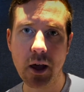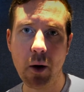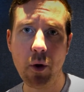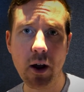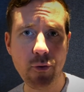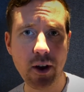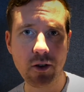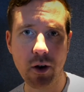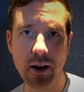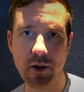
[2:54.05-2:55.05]
When I first
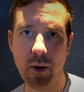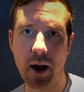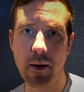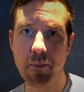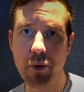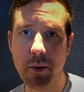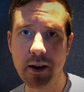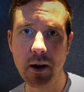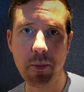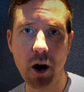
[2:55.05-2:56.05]
got into it, I probably
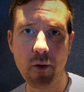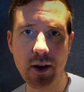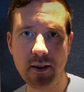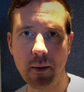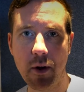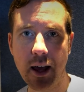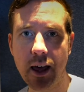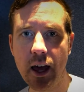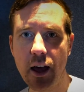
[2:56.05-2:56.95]
did a part of it because I'm like,